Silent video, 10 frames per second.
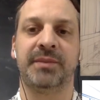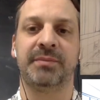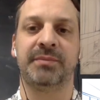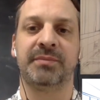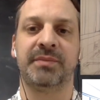
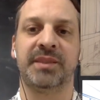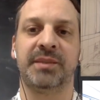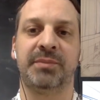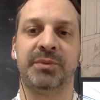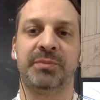some
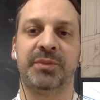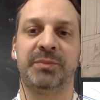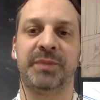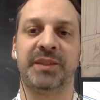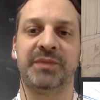simple
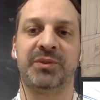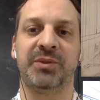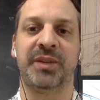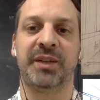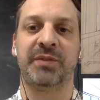perspective
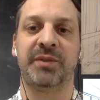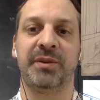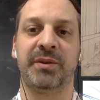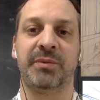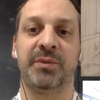drawing of
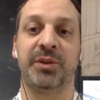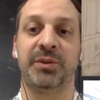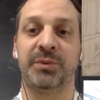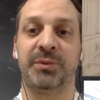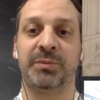the
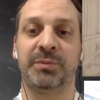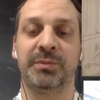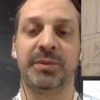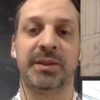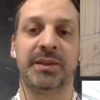washroom
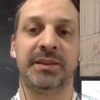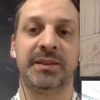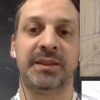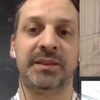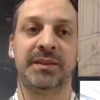
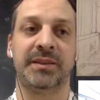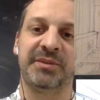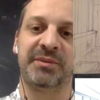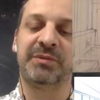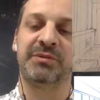scenes,
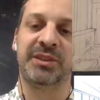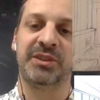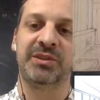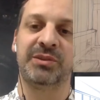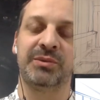a
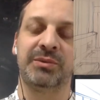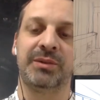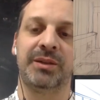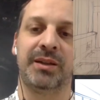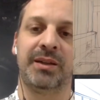reference
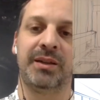to